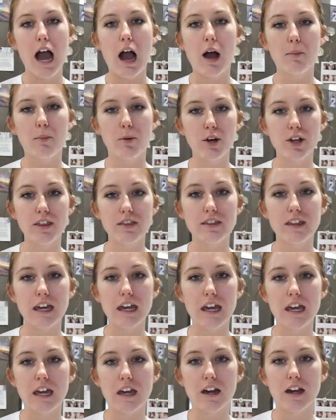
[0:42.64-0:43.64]
I'll put
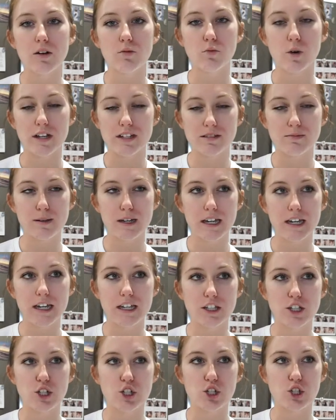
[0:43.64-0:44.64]
the recipe
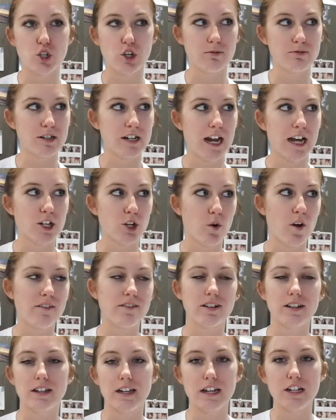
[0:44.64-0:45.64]
in the description. I don't
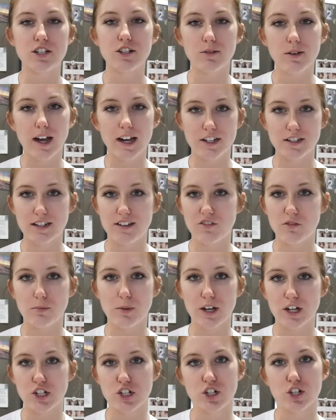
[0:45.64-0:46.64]
have a link to it, I just have a
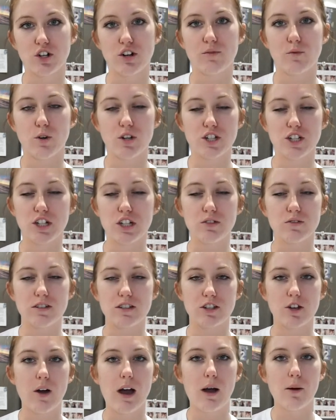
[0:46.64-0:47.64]
picture of what she uses,
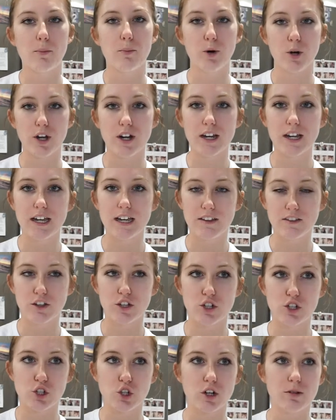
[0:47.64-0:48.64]
so I'll put it in the
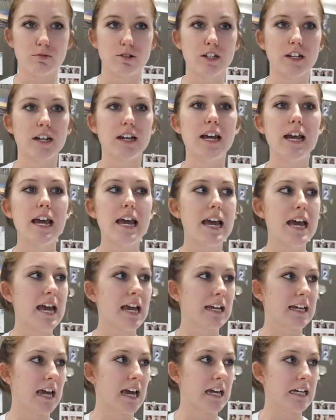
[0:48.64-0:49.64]
description
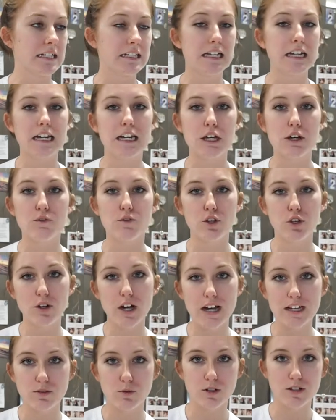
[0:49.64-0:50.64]
in case any of you
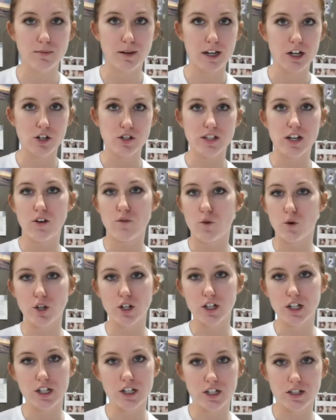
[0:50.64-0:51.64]
guys want to make it yourself, or
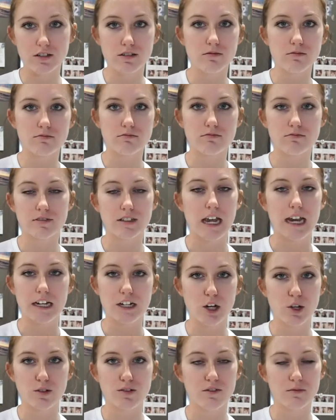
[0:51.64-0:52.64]
you can just take
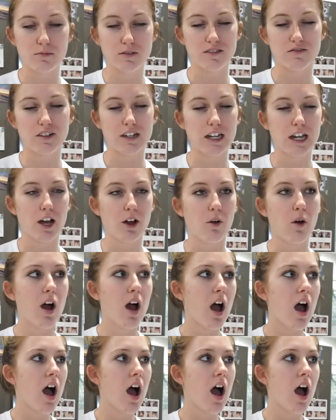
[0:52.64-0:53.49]
notes from this video.